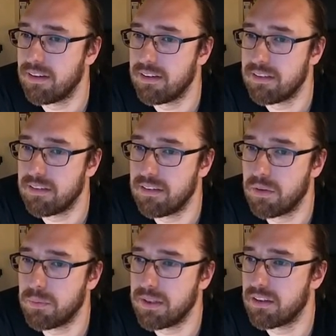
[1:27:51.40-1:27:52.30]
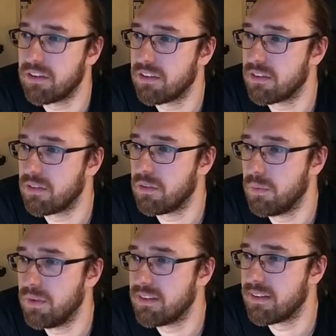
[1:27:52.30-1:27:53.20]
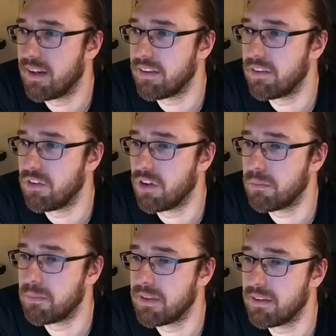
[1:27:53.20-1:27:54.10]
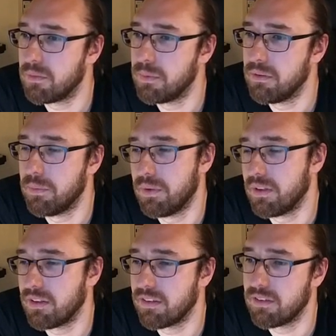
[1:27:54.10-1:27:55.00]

And now we can just restart the job and it will work.